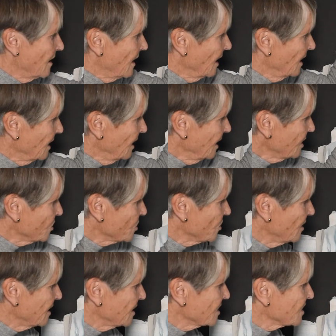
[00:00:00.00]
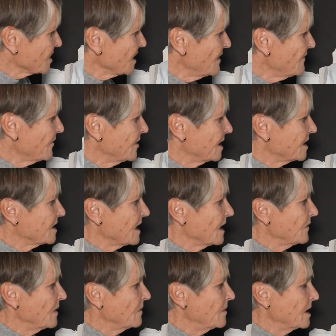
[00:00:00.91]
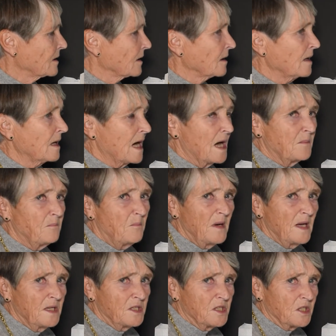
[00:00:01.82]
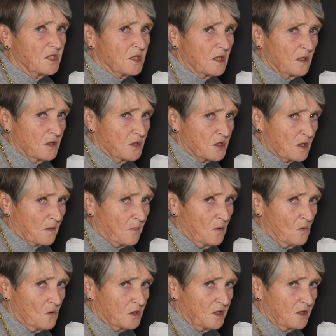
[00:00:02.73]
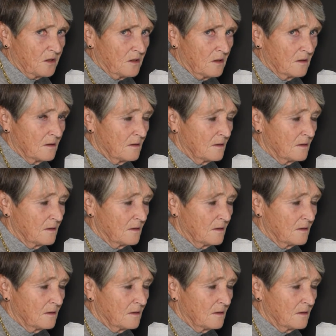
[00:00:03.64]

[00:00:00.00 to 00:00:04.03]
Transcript: and literally sever it down the middle and bend it and support it.